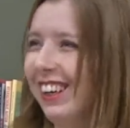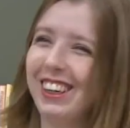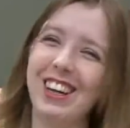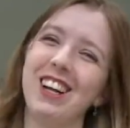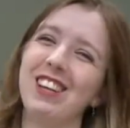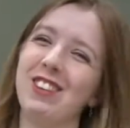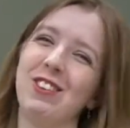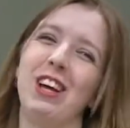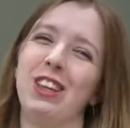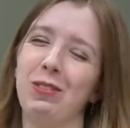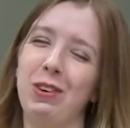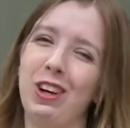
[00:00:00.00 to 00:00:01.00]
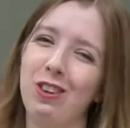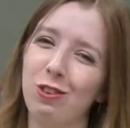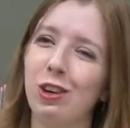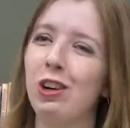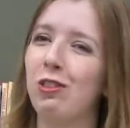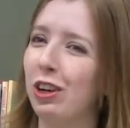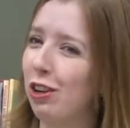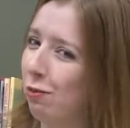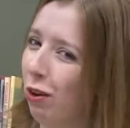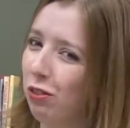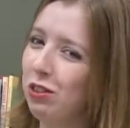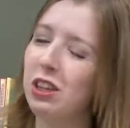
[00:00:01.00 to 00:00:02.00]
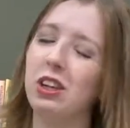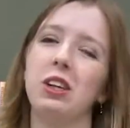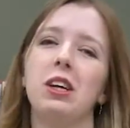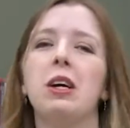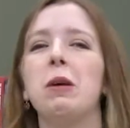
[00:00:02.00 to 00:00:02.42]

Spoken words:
because anthropology is a very, very small field.